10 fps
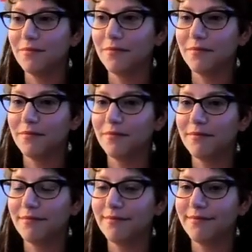
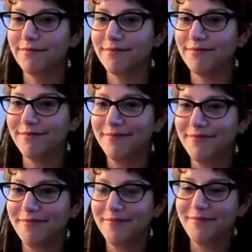
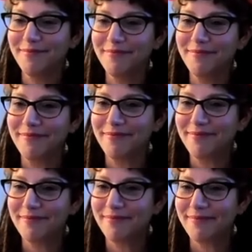
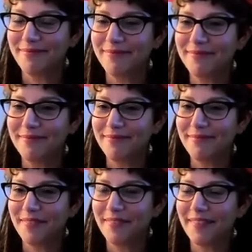
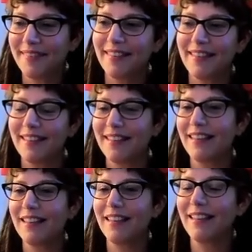
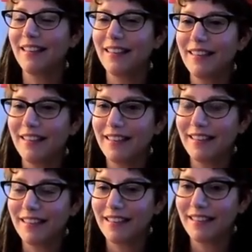
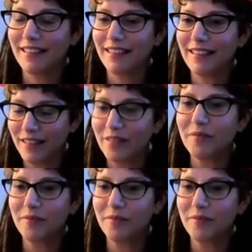(not speaking)